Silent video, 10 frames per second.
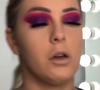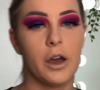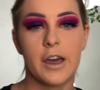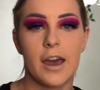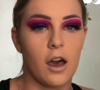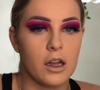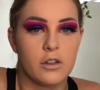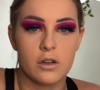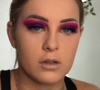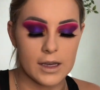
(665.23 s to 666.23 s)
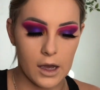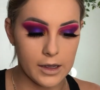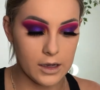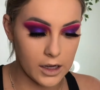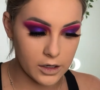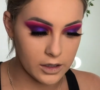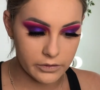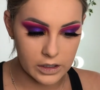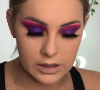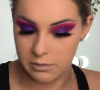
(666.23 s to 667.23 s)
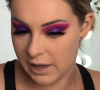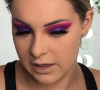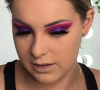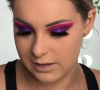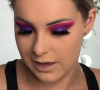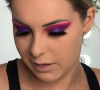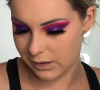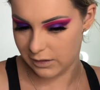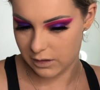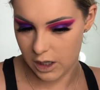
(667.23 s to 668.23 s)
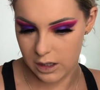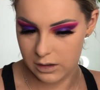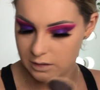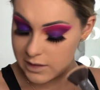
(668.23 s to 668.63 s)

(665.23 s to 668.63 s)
Okay, I don't have anything bad to say about this either.